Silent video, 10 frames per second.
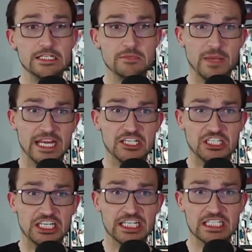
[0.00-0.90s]
to Page
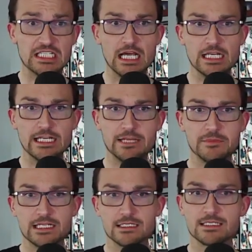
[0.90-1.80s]
Six, an
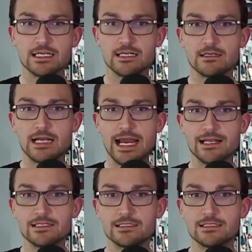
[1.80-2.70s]
unnamed insider
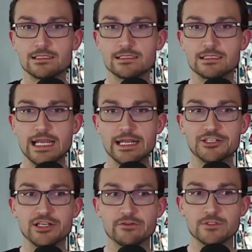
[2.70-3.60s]
added that the
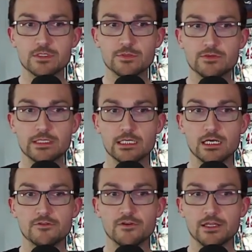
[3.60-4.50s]
age difference between the
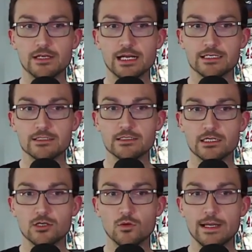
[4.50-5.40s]
Godfather actor and
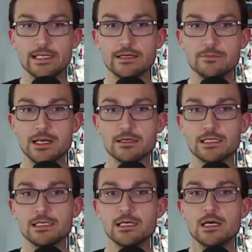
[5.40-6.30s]
the Kuwaiti
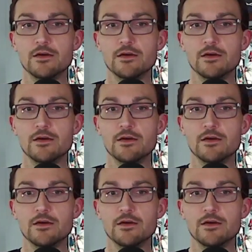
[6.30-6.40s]
American